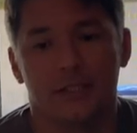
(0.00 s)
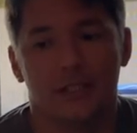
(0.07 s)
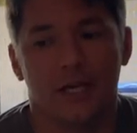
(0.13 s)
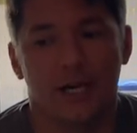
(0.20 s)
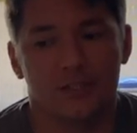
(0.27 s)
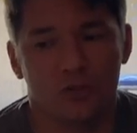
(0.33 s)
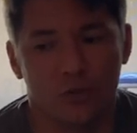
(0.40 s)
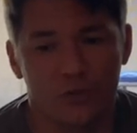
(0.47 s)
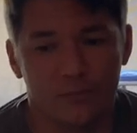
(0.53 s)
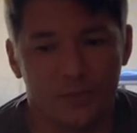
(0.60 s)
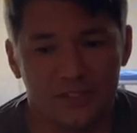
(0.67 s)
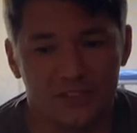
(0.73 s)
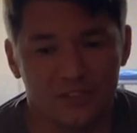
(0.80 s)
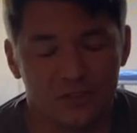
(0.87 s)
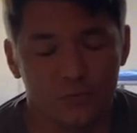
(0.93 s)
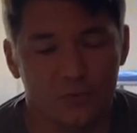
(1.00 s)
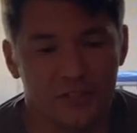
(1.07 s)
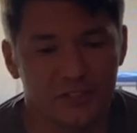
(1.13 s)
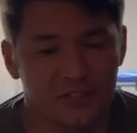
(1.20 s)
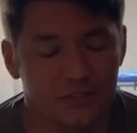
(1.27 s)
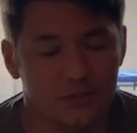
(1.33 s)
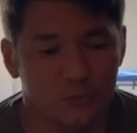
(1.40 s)
I told him my
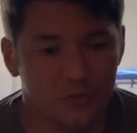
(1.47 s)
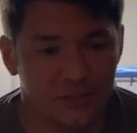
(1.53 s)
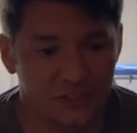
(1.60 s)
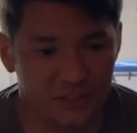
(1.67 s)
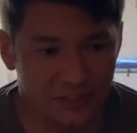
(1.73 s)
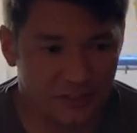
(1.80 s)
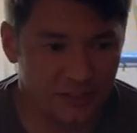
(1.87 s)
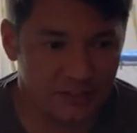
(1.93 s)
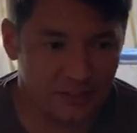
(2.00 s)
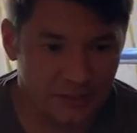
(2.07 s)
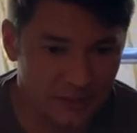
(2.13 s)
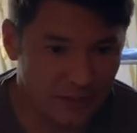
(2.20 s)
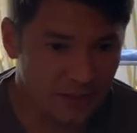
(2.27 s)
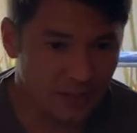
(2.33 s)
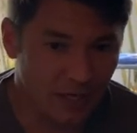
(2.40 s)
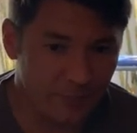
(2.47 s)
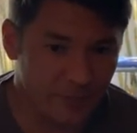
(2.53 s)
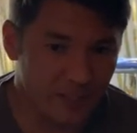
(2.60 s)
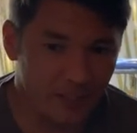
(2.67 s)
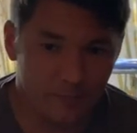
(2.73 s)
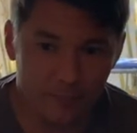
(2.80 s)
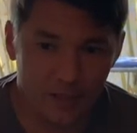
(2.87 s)
situation, which is I'm
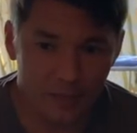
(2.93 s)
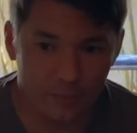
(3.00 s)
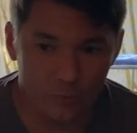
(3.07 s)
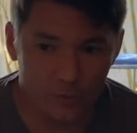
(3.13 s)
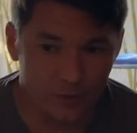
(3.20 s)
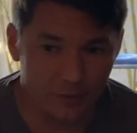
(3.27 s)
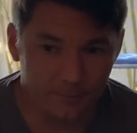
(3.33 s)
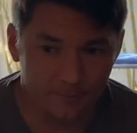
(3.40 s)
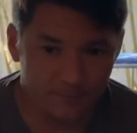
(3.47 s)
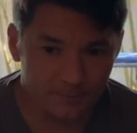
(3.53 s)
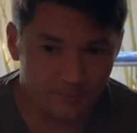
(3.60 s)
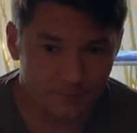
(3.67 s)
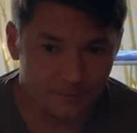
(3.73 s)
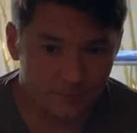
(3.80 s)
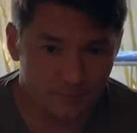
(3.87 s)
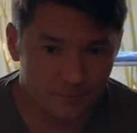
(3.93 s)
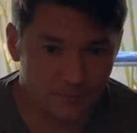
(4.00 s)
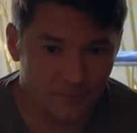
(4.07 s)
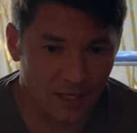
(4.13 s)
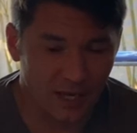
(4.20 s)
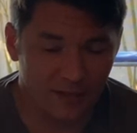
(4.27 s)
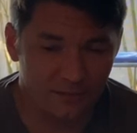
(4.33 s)
getting med boarded.
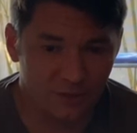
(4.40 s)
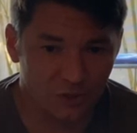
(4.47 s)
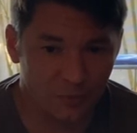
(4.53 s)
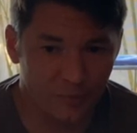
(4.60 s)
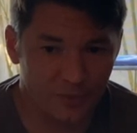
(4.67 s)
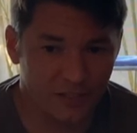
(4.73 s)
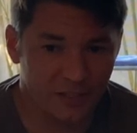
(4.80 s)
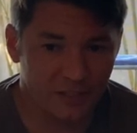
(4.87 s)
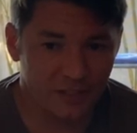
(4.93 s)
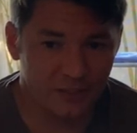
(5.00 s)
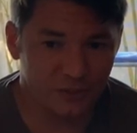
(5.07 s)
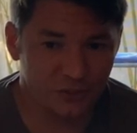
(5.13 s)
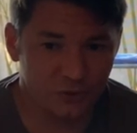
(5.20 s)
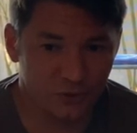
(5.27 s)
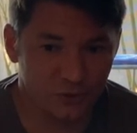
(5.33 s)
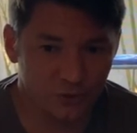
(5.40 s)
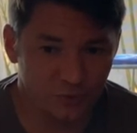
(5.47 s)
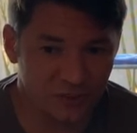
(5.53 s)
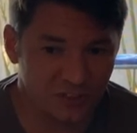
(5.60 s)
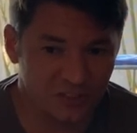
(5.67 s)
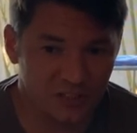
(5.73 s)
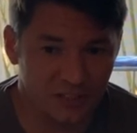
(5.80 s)
I have so many issues with
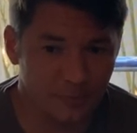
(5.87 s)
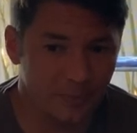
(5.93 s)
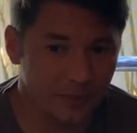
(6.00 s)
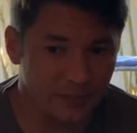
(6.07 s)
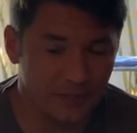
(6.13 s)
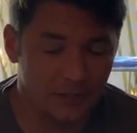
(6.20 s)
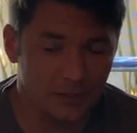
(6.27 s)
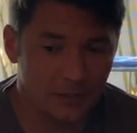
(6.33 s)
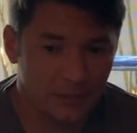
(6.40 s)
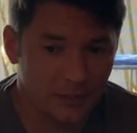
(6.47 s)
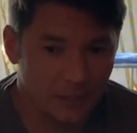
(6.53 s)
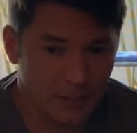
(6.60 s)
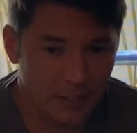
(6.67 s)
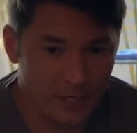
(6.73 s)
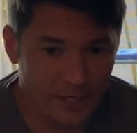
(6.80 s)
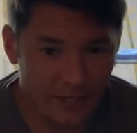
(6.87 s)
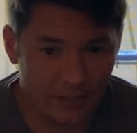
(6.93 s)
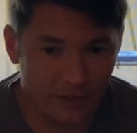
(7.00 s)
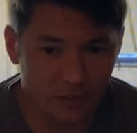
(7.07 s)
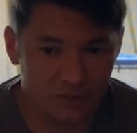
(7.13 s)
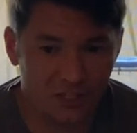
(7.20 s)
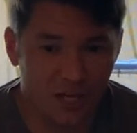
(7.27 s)
sleeping, and
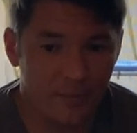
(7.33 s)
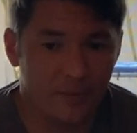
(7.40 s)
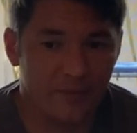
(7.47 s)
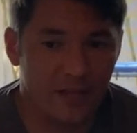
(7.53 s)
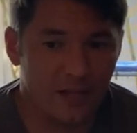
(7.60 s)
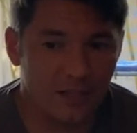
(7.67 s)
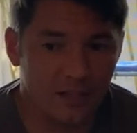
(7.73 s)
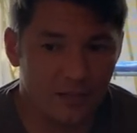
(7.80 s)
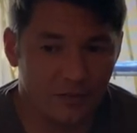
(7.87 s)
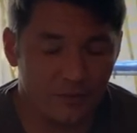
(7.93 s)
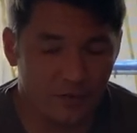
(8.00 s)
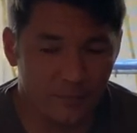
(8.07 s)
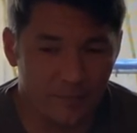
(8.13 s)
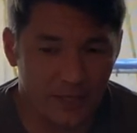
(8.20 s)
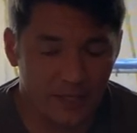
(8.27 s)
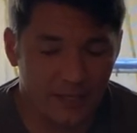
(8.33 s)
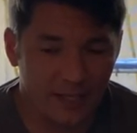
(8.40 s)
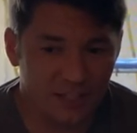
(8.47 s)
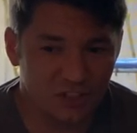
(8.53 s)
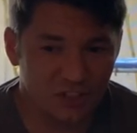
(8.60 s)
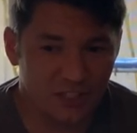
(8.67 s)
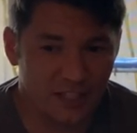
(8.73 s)
on top of that, the
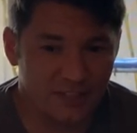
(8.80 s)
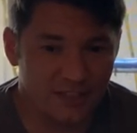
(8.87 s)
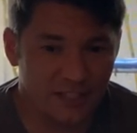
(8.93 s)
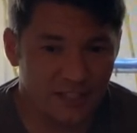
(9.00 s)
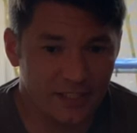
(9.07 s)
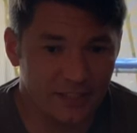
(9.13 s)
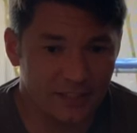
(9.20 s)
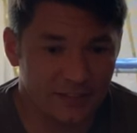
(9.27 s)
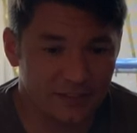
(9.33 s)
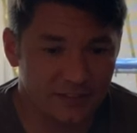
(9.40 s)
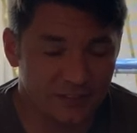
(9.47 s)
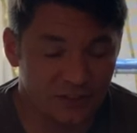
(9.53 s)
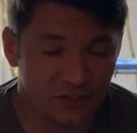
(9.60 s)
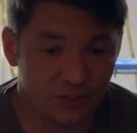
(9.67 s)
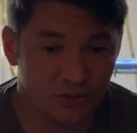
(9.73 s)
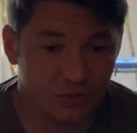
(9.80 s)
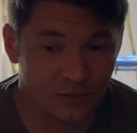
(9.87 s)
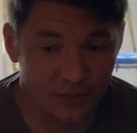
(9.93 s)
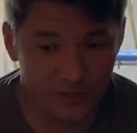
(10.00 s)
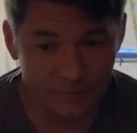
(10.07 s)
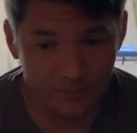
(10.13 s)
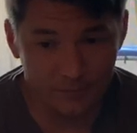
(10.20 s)
medication I take is
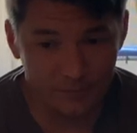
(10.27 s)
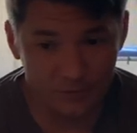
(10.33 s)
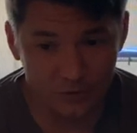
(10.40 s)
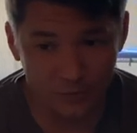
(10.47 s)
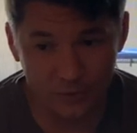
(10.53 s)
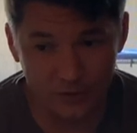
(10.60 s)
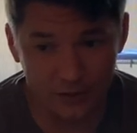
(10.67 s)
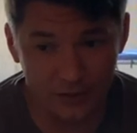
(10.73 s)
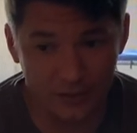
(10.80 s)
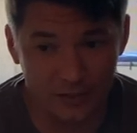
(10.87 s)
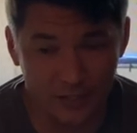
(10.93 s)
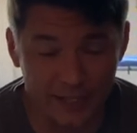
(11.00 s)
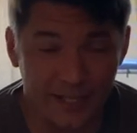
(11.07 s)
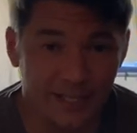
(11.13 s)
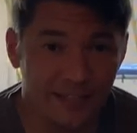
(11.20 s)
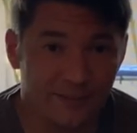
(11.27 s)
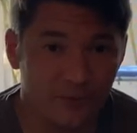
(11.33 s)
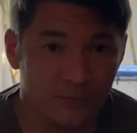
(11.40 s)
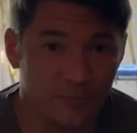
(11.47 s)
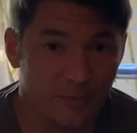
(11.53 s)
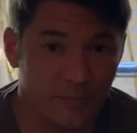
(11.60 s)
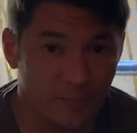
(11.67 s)
extreme to where I can't even
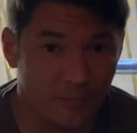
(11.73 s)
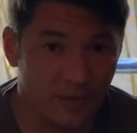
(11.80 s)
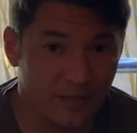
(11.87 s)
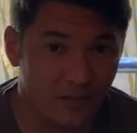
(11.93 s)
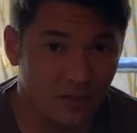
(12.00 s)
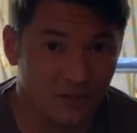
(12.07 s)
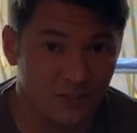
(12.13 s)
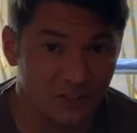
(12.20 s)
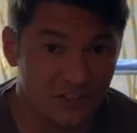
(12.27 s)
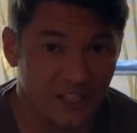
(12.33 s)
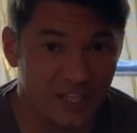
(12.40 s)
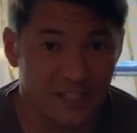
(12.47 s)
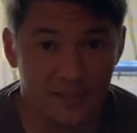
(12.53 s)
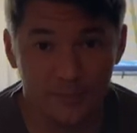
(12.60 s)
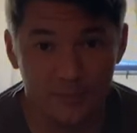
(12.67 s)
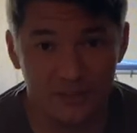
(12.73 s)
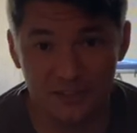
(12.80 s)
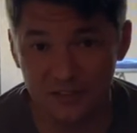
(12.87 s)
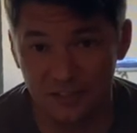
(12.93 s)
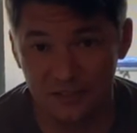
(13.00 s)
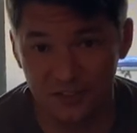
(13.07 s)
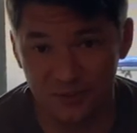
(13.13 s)
remember my daughter's name and
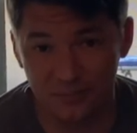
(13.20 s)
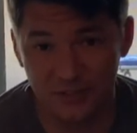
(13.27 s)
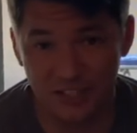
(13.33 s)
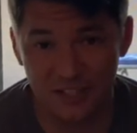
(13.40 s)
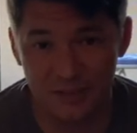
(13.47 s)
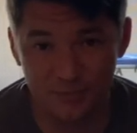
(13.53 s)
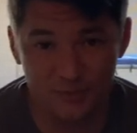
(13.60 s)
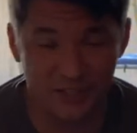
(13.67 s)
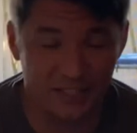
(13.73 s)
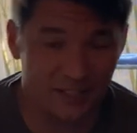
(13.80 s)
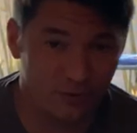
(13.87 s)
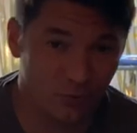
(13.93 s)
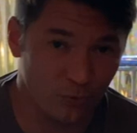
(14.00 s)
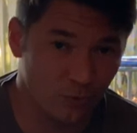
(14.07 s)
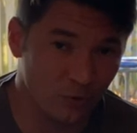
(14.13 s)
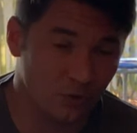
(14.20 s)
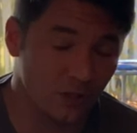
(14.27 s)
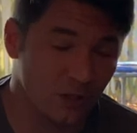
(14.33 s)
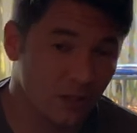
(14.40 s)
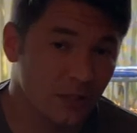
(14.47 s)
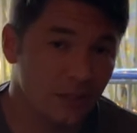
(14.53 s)
stuff sometimes, and or